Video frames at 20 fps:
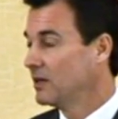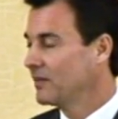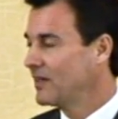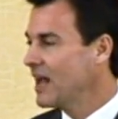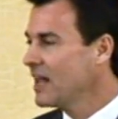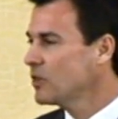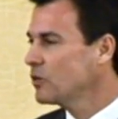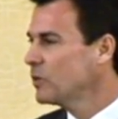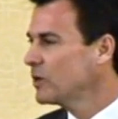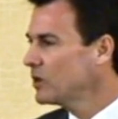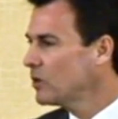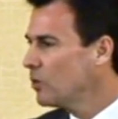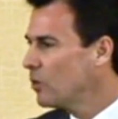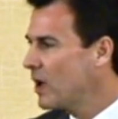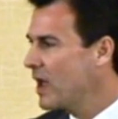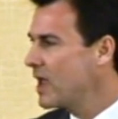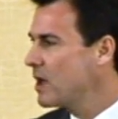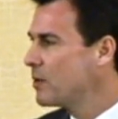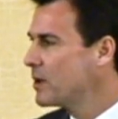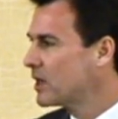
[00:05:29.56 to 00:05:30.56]
That's what the
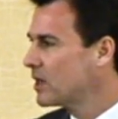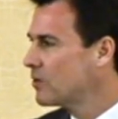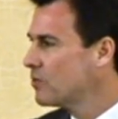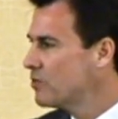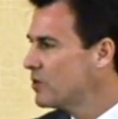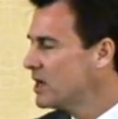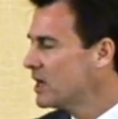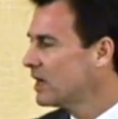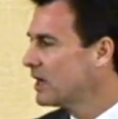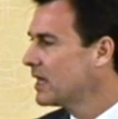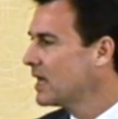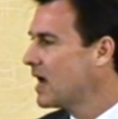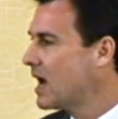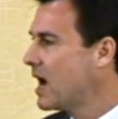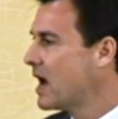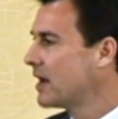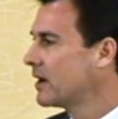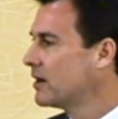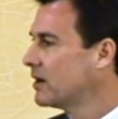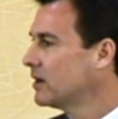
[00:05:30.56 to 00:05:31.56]
way we can really
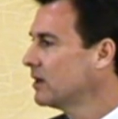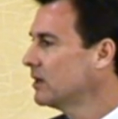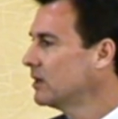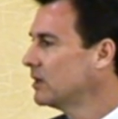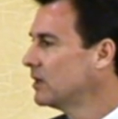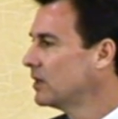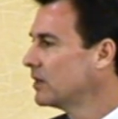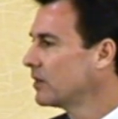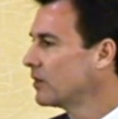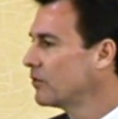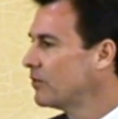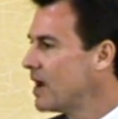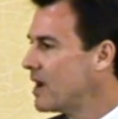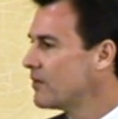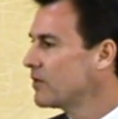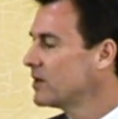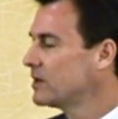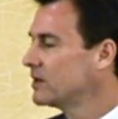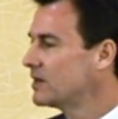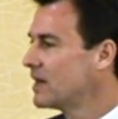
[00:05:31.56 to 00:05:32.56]
honor the
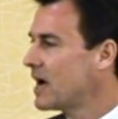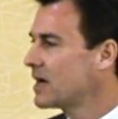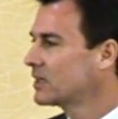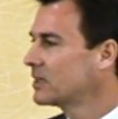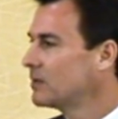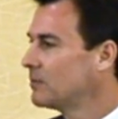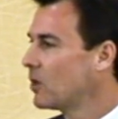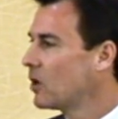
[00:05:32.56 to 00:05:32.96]
Reverend Dr.